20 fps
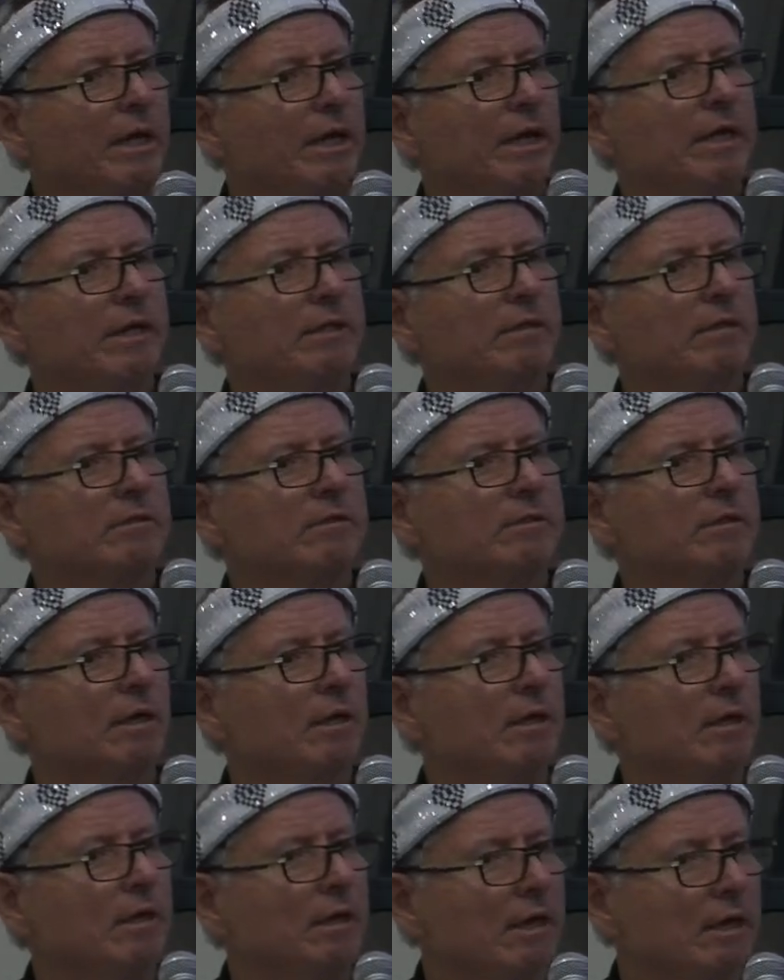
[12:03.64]
egg does
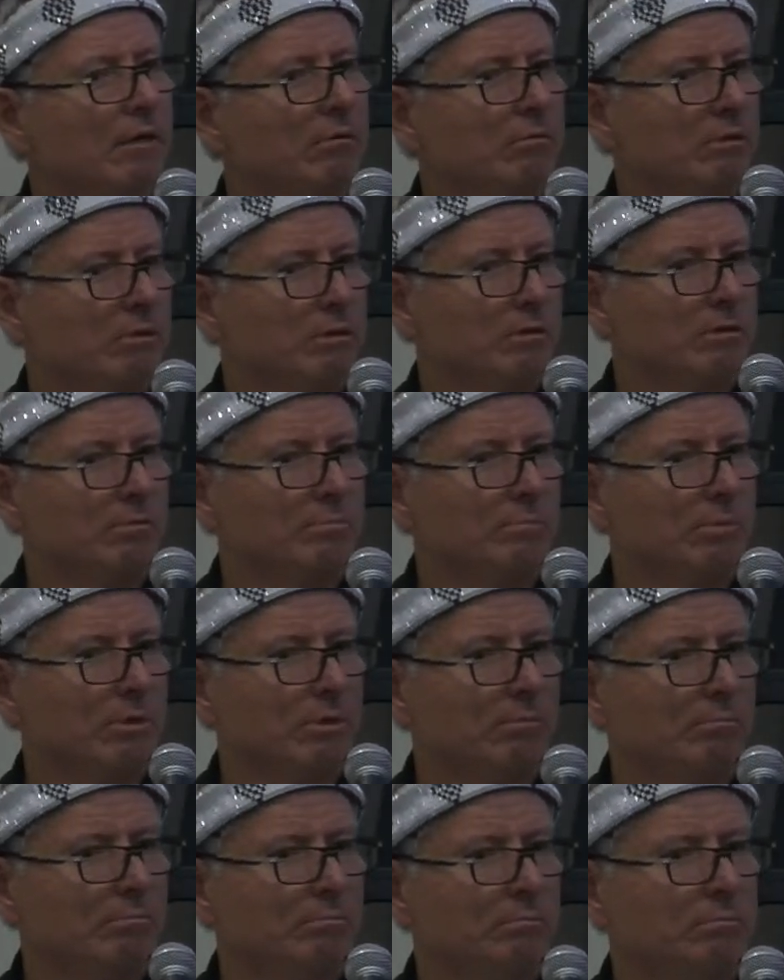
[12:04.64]
not connect with the
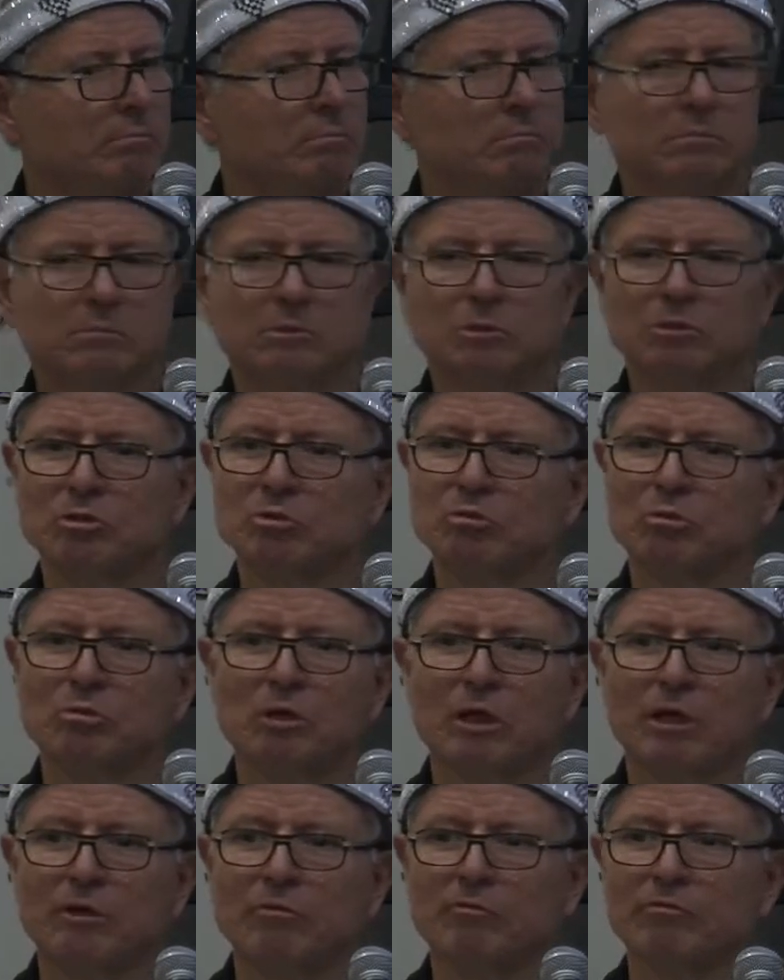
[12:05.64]
sperm, there's no
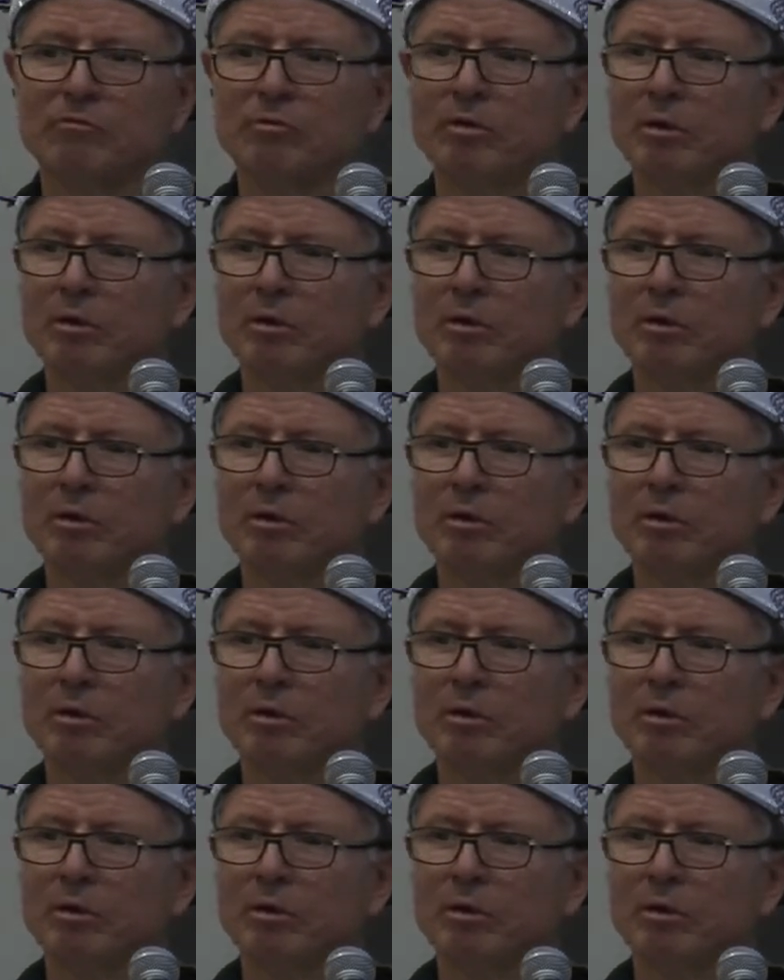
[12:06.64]
life.